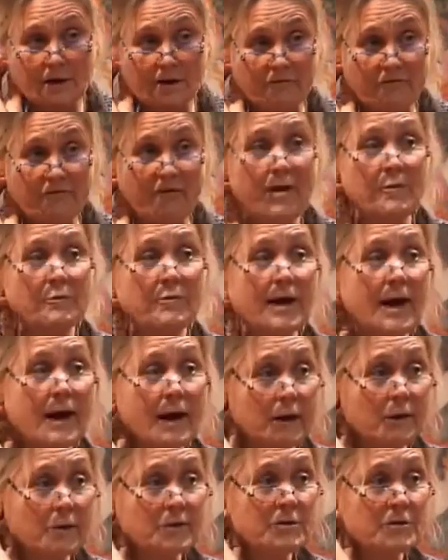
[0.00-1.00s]
found
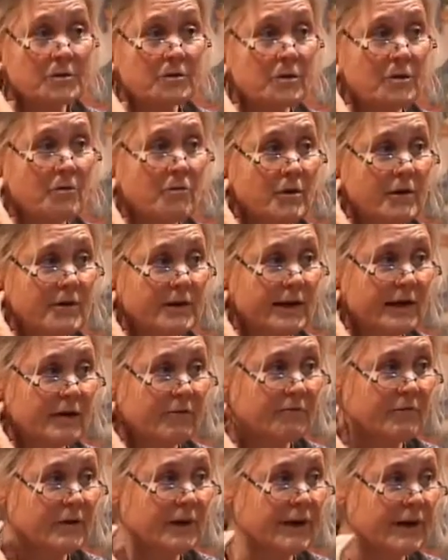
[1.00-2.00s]
out, or what they
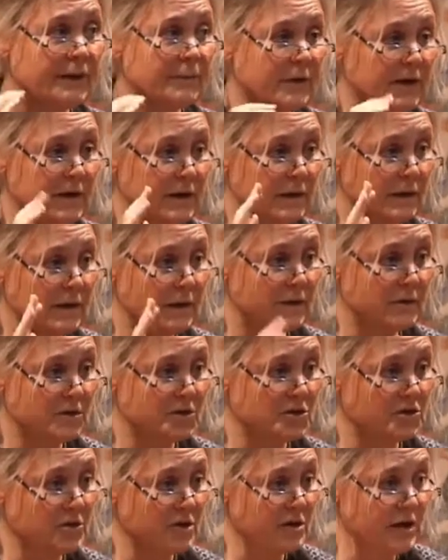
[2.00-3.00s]
have really been
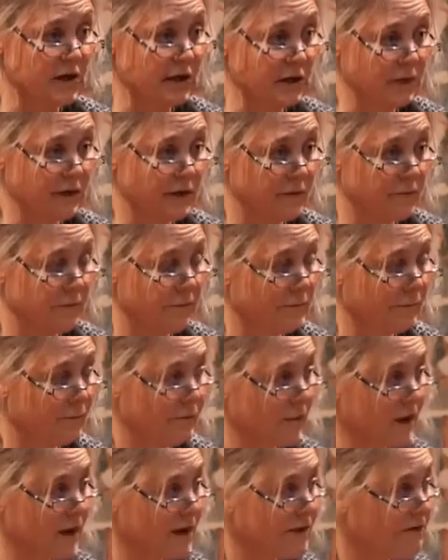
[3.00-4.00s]
studying
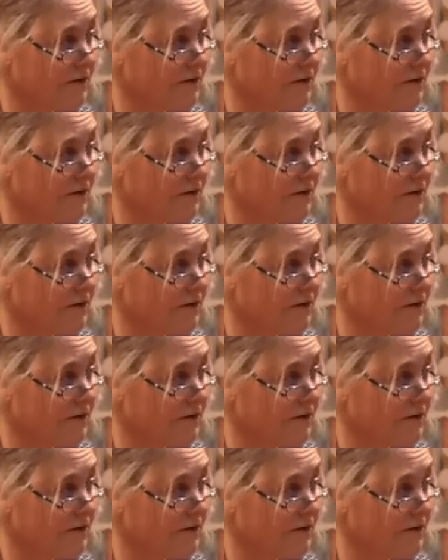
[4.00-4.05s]
and